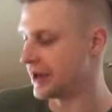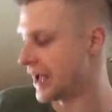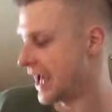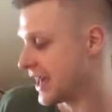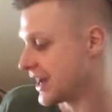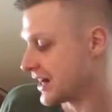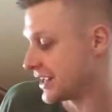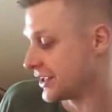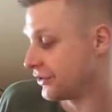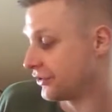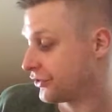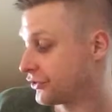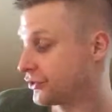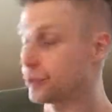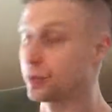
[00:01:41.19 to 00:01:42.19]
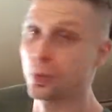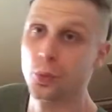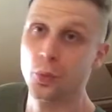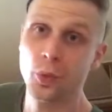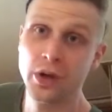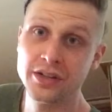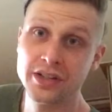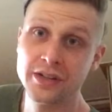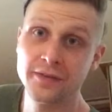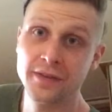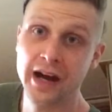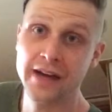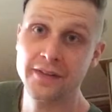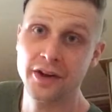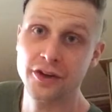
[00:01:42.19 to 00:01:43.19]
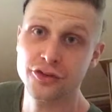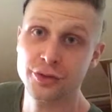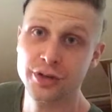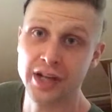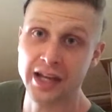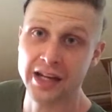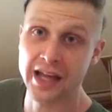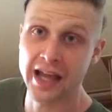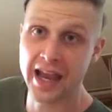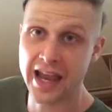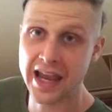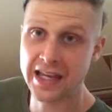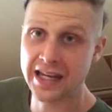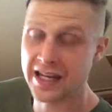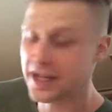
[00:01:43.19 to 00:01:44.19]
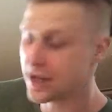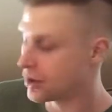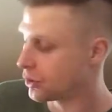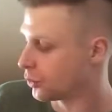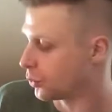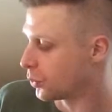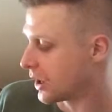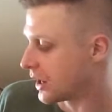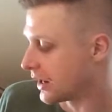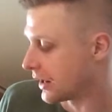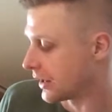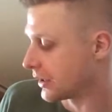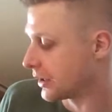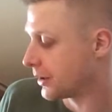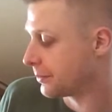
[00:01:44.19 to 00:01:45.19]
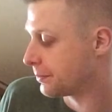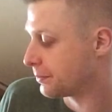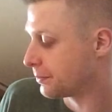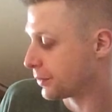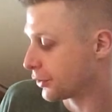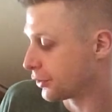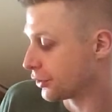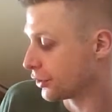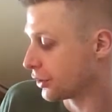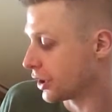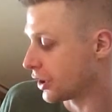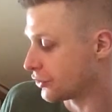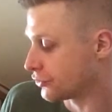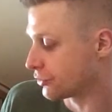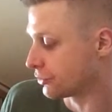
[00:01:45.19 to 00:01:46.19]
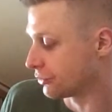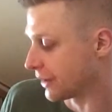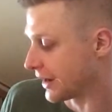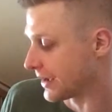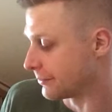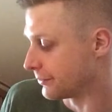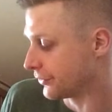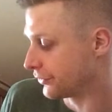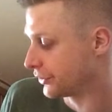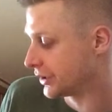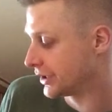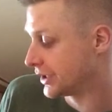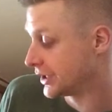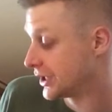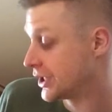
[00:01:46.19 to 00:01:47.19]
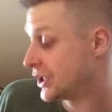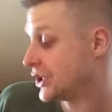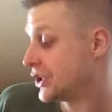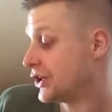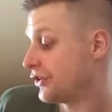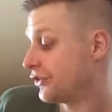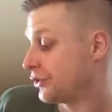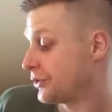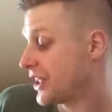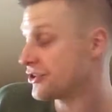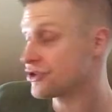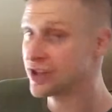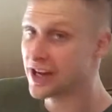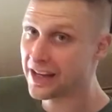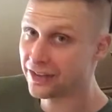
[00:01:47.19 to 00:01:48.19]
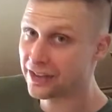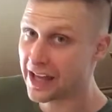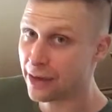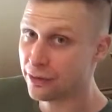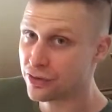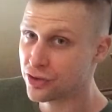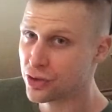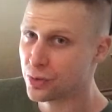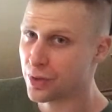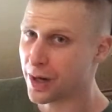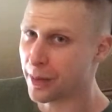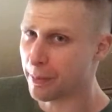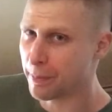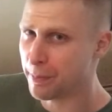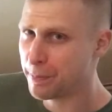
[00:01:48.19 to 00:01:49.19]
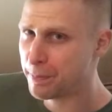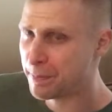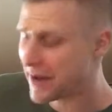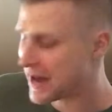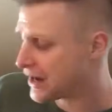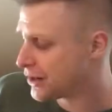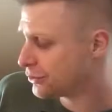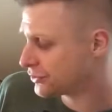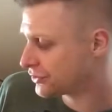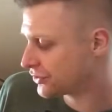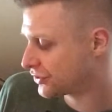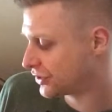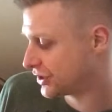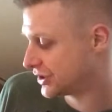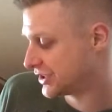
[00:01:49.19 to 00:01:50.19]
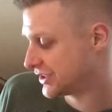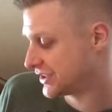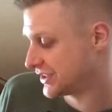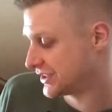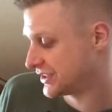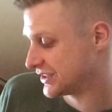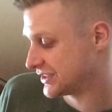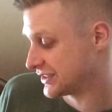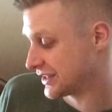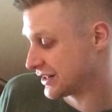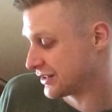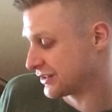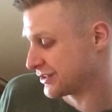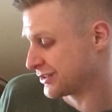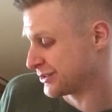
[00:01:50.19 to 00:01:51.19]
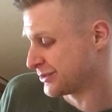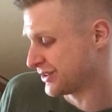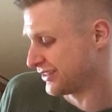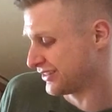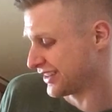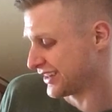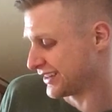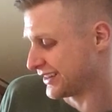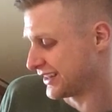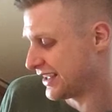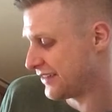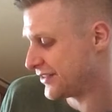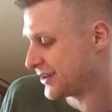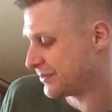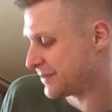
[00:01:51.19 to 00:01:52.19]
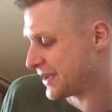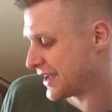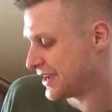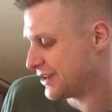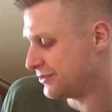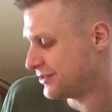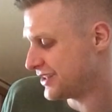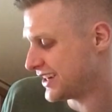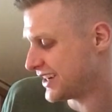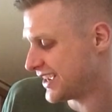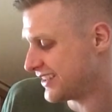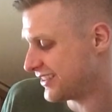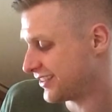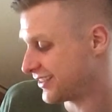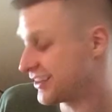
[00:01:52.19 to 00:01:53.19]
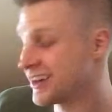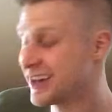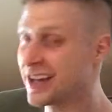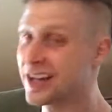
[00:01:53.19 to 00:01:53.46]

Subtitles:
and it is 2,580 won per 100 grams. So that shakes out to about, I don't know, what is that, 11 a pound, I guess?